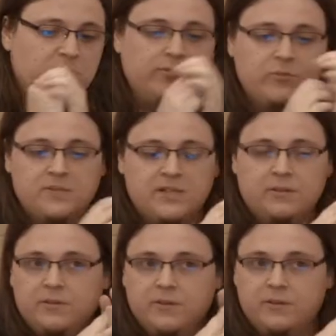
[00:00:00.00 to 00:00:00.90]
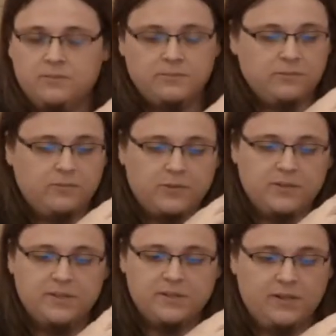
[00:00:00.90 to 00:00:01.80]
platforms out there for
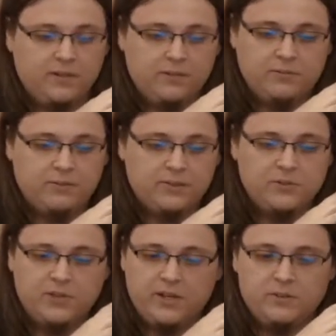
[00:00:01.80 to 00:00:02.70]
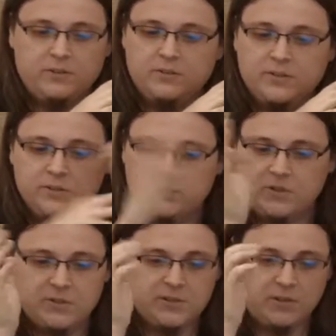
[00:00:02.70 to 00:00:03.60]
indies like itch.io, Desura,
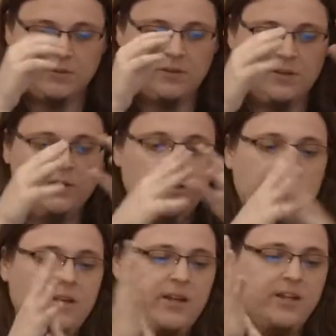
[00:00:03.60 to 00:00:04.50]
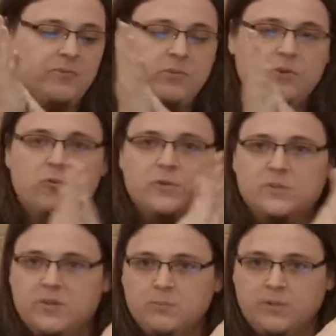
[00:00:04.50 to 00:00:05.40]
and so on. And of course,
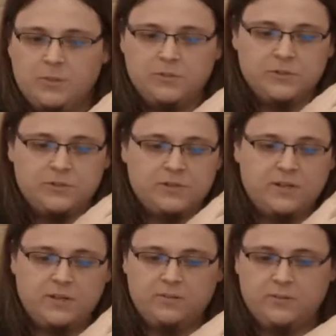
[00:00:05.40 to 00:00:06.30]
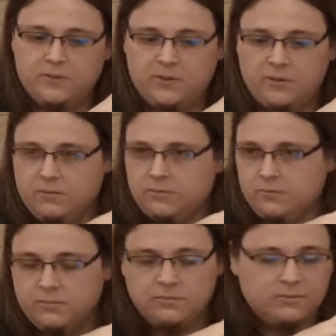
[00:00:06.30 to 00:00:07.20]
big publishers can afford their own.
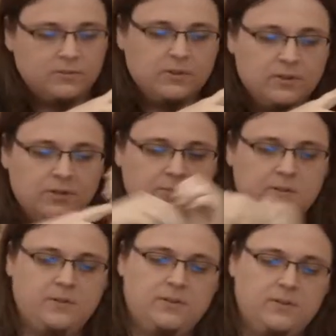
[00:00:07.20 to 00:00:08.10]
But